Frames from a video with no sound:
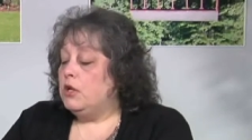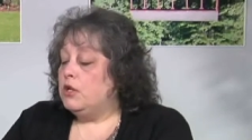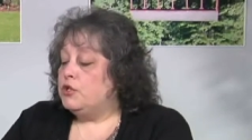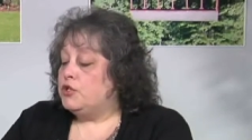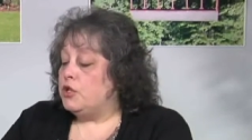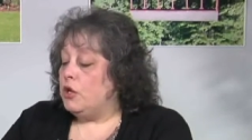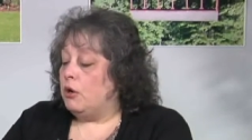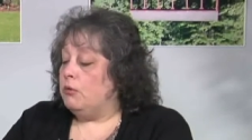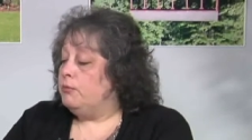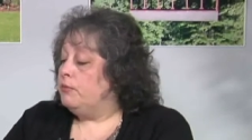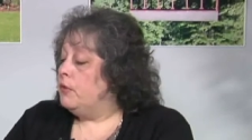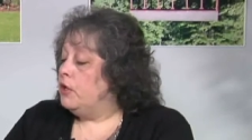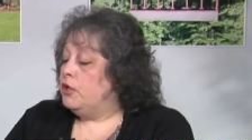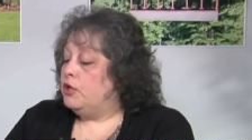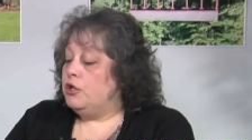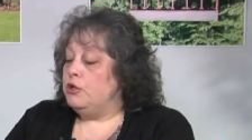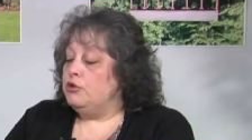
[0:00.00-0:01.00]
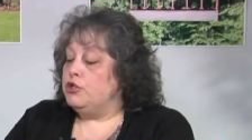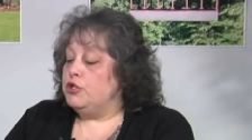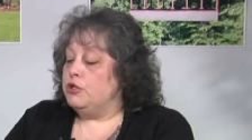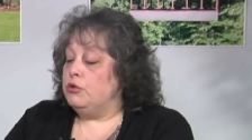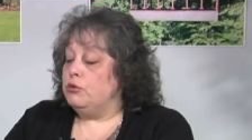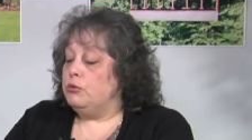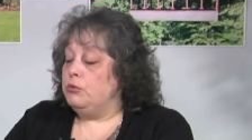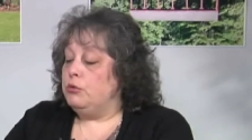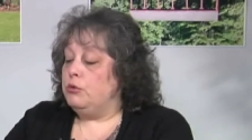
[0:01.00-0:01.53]
So you
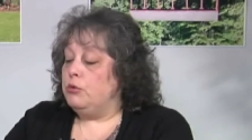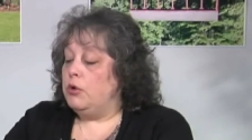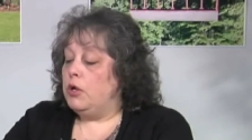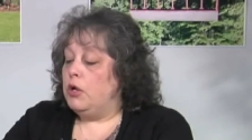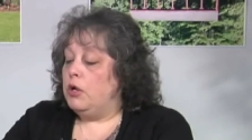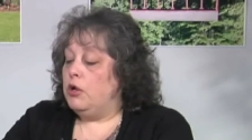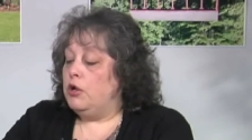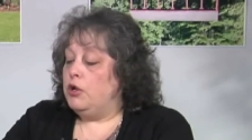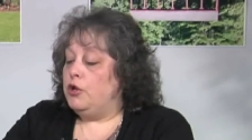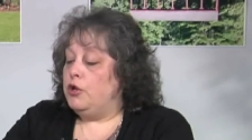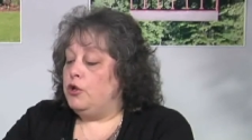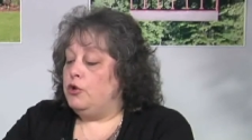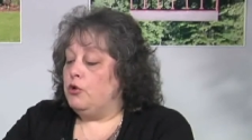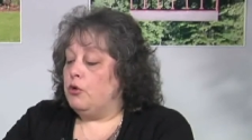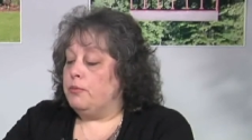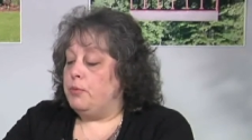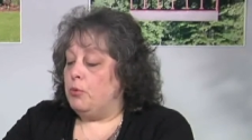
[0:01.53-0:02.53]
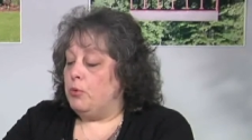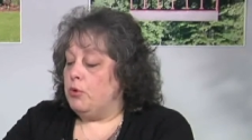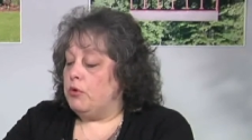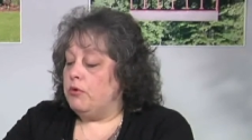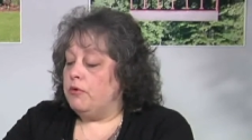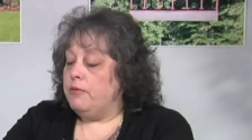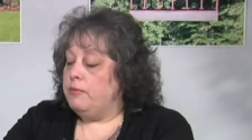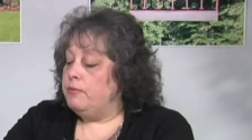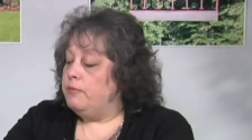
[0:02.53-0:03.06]
do your
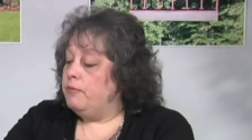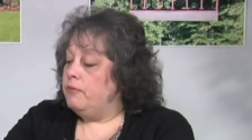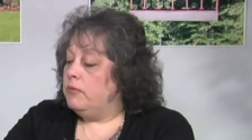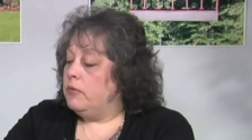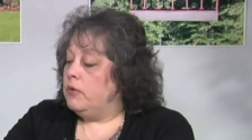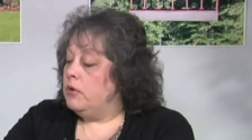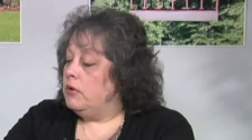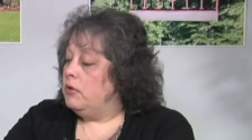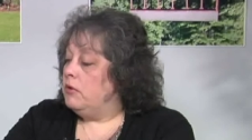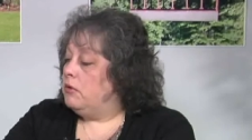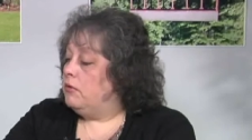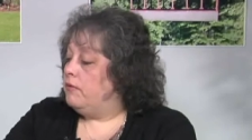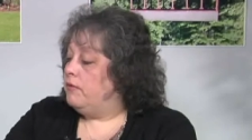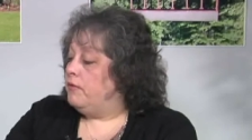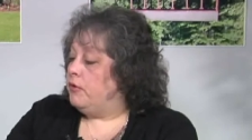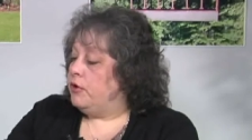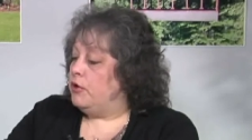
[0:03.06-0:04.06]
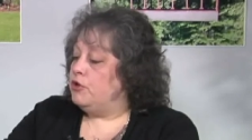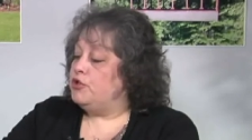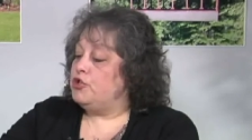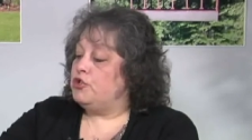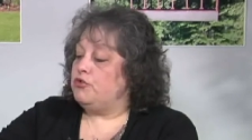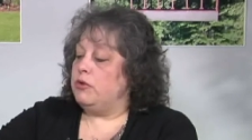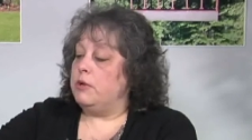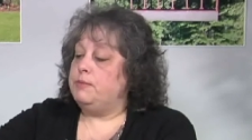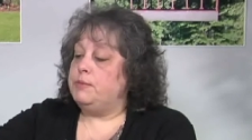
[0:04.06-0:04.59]
border for your
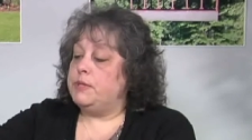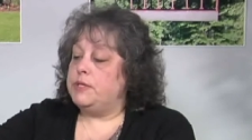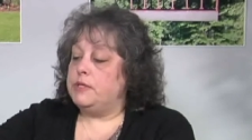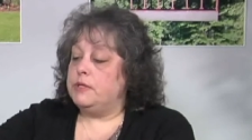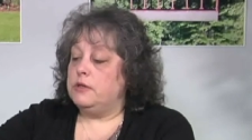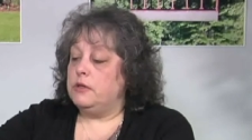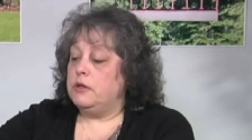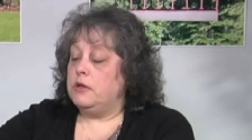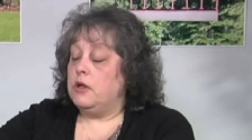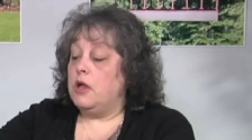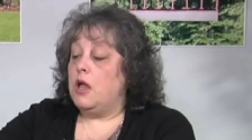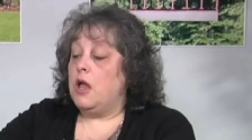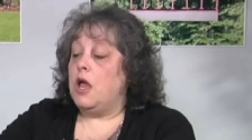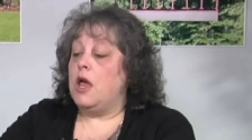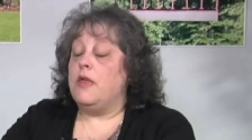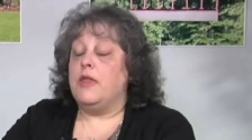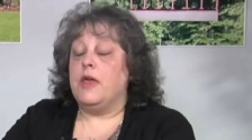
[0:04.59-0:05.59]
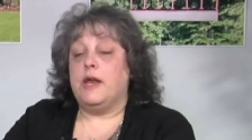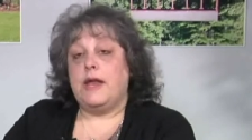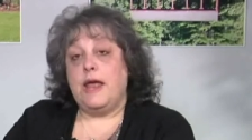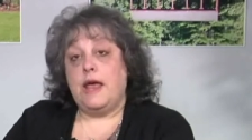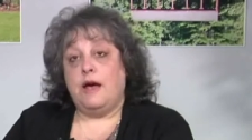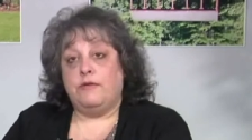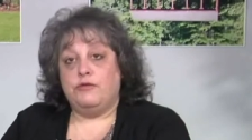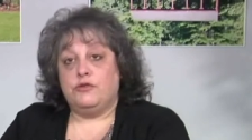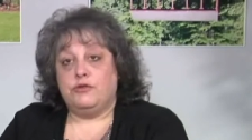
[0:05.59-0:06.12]
strips, and then
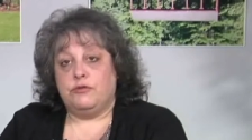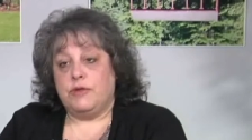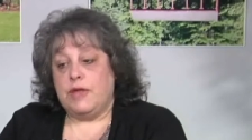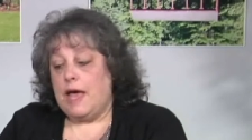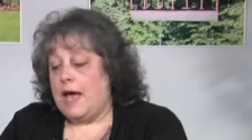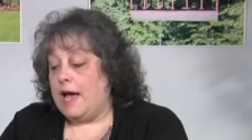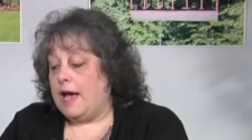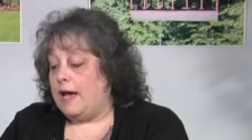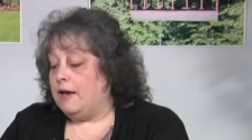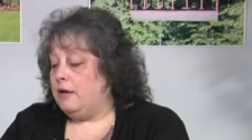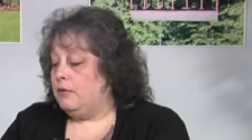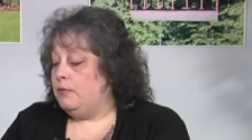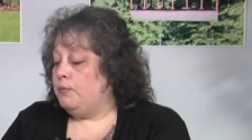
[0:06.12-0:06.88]
after that,